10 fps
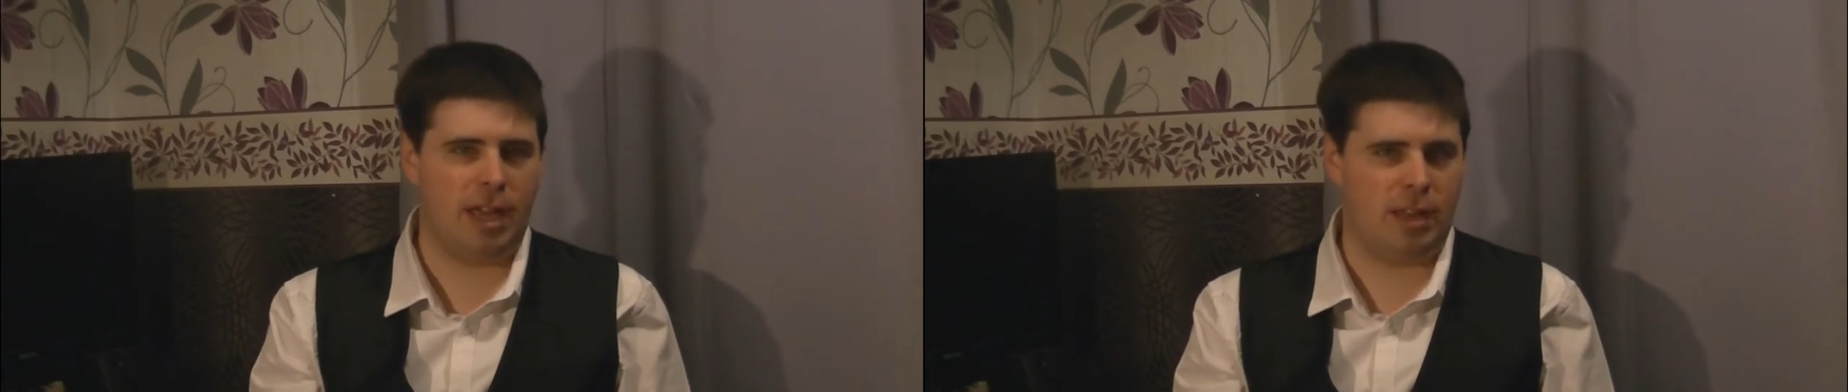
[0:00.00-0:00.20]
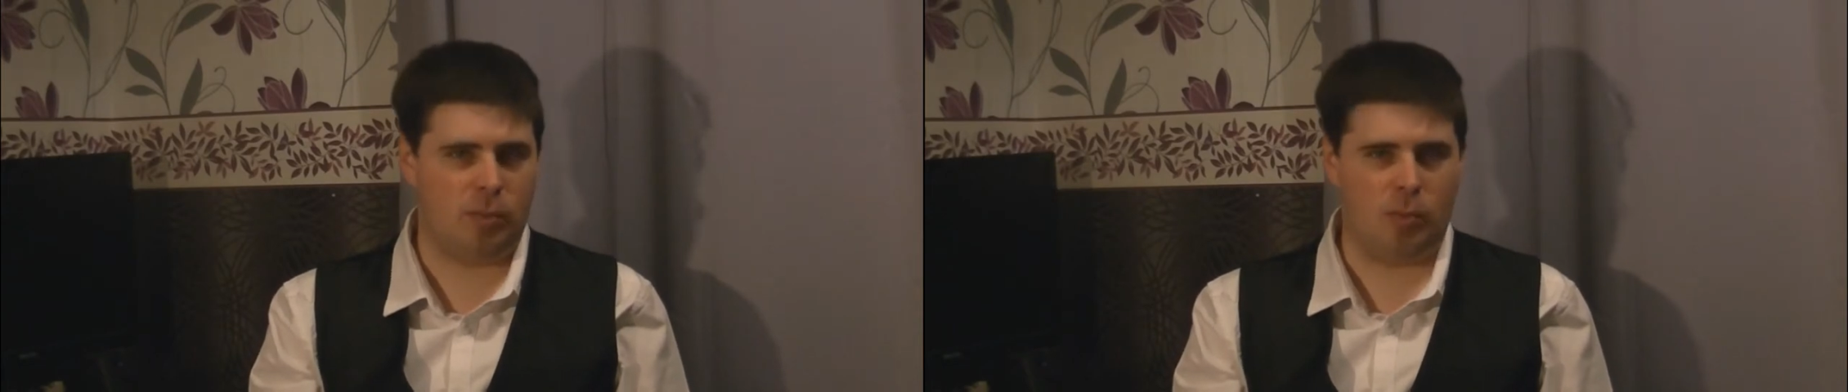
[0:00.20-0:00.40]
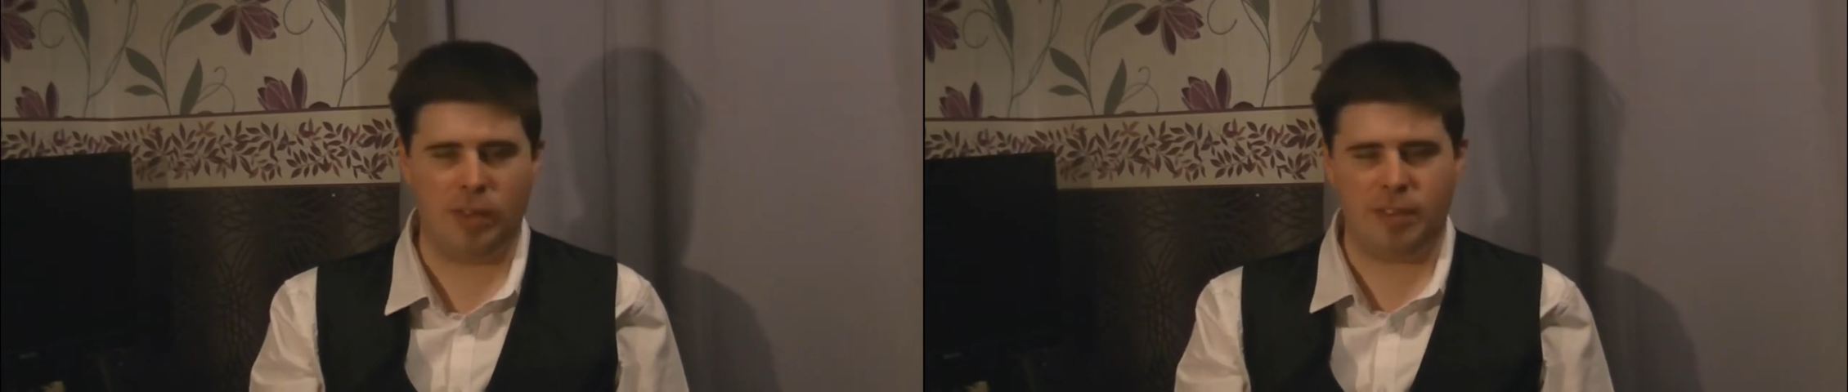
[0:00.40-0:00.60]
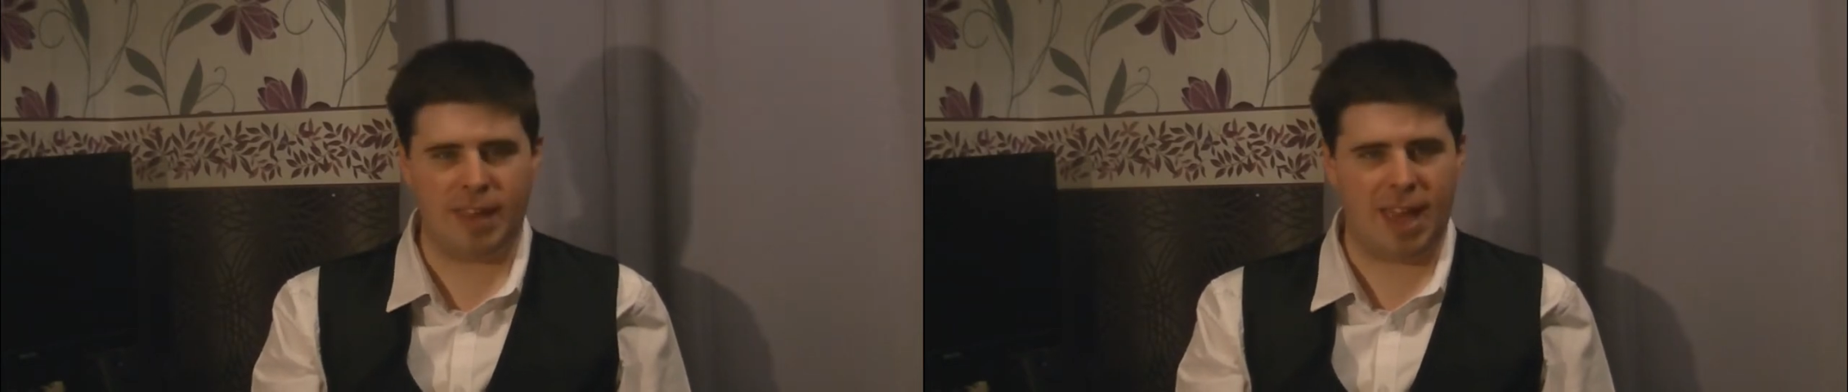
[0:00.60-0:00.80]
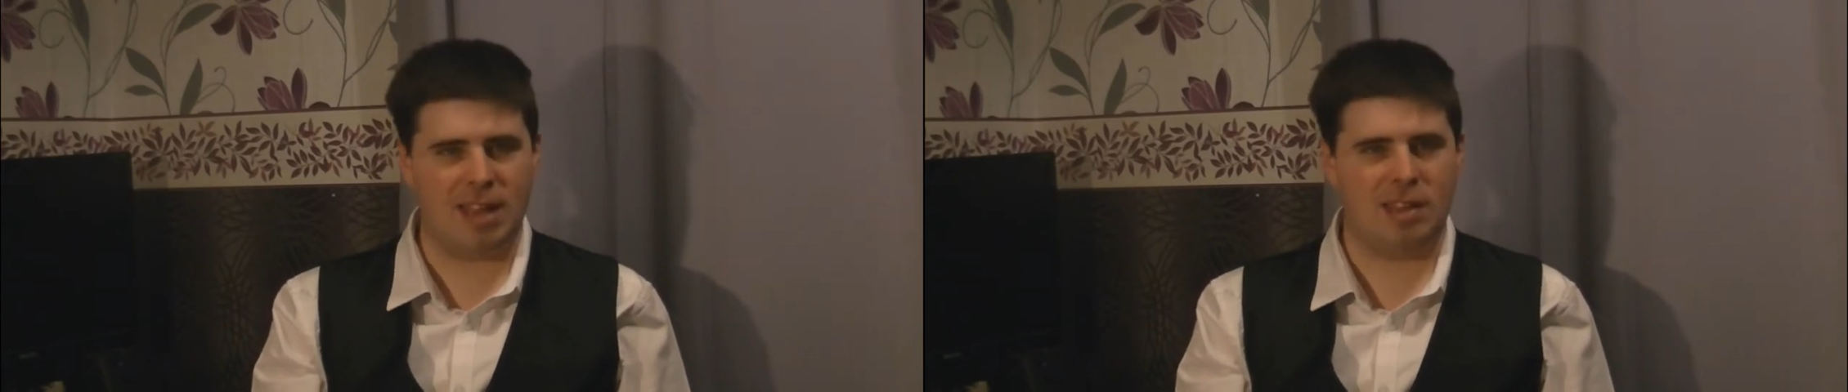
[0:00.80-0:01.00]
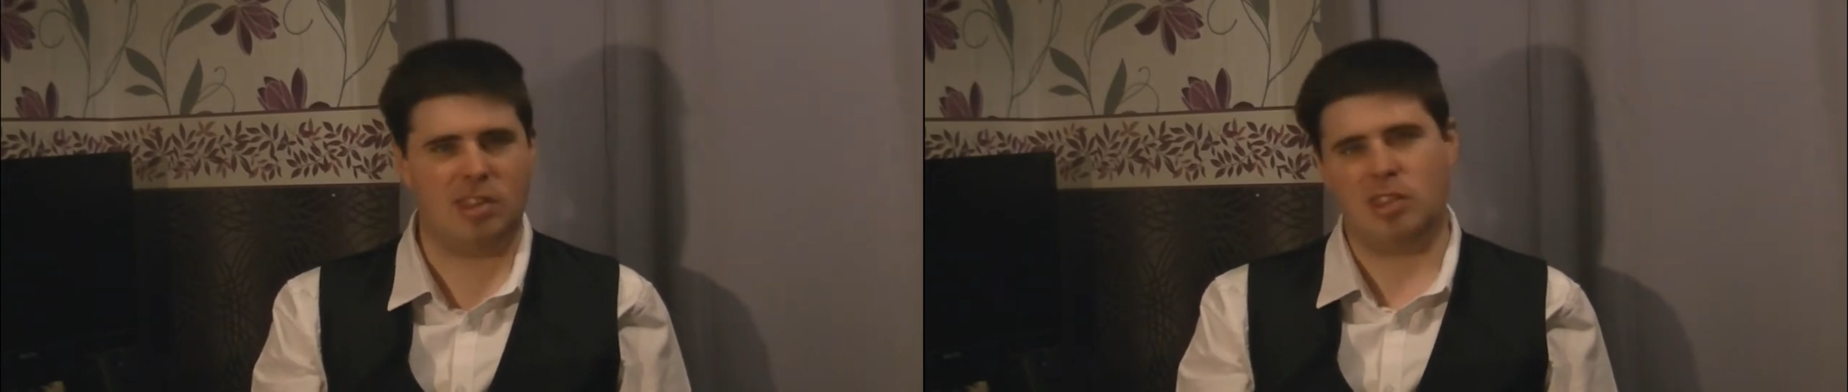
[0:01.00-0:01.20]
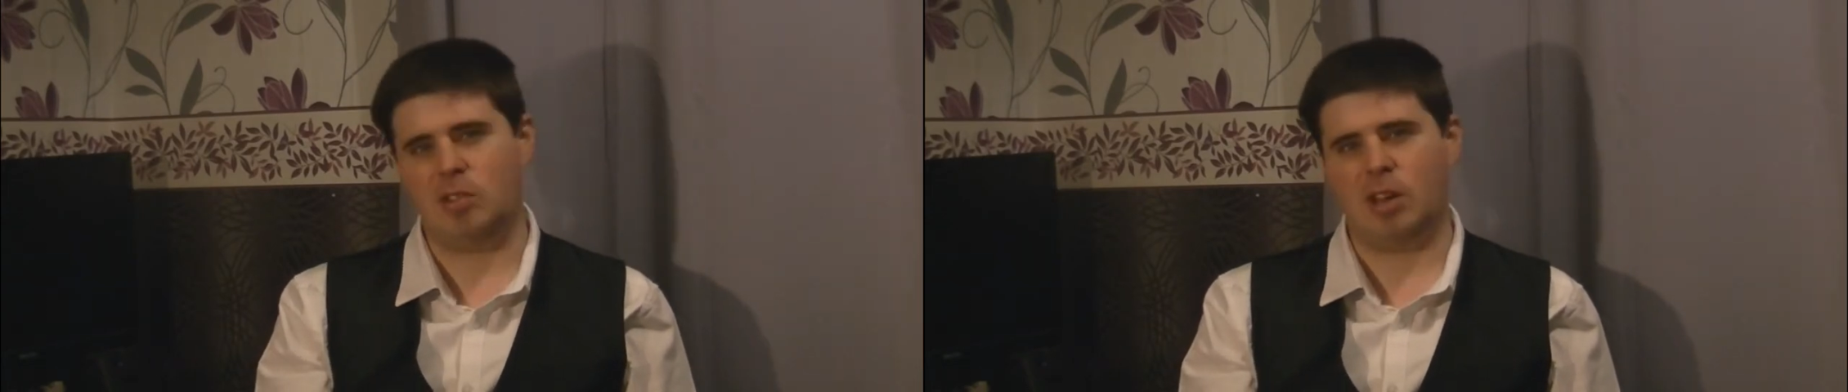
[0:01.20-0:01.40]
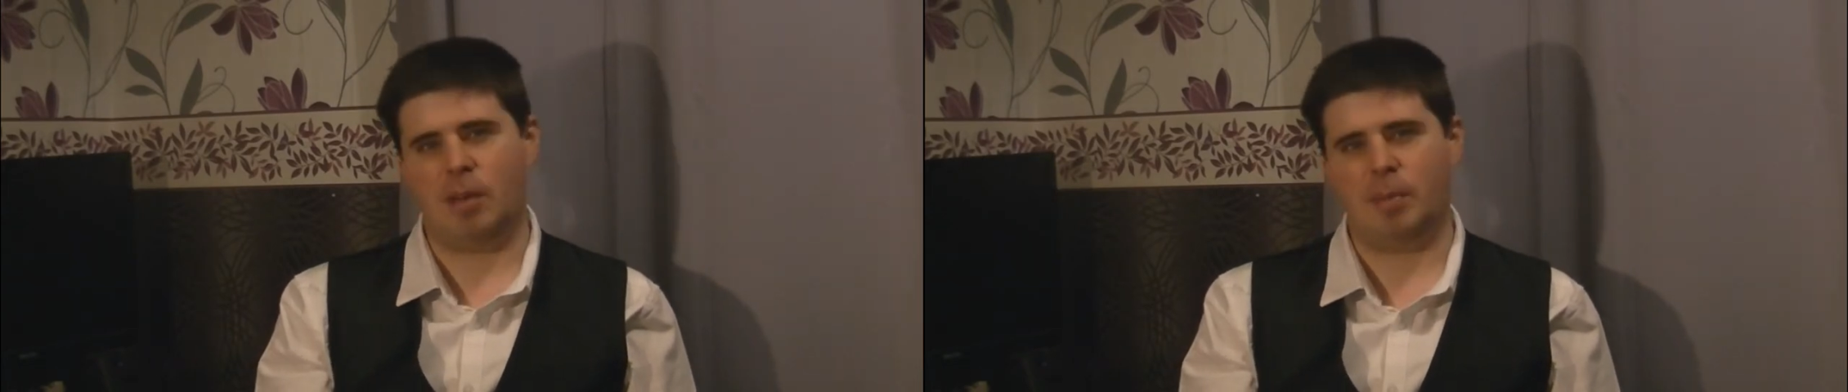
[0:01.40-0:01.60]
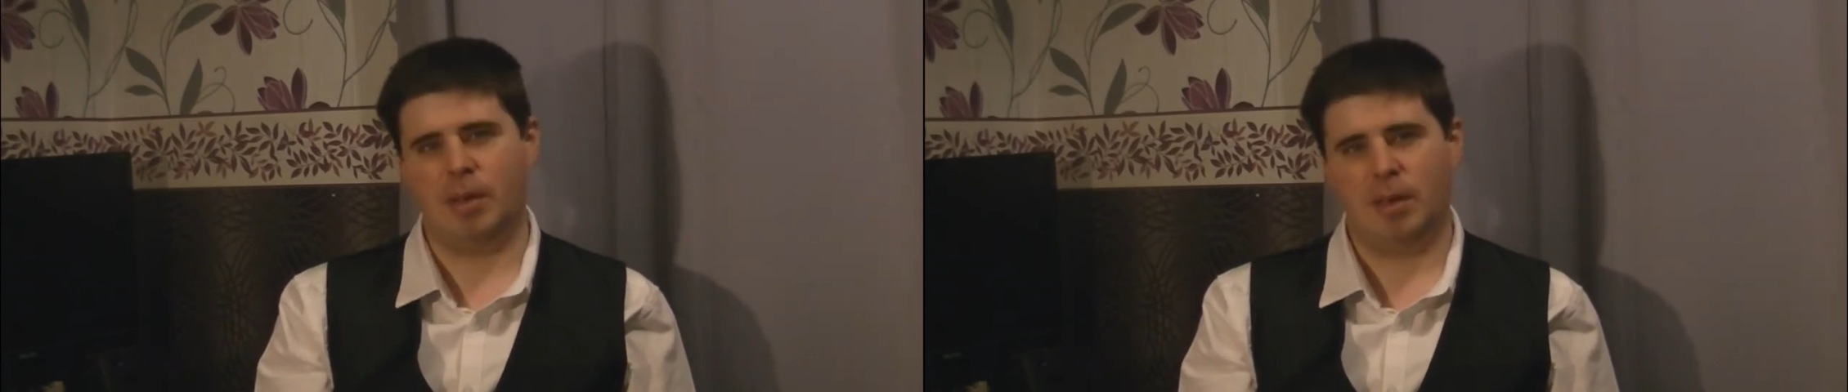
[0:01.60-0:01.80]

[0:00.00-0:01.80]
is once again suit up,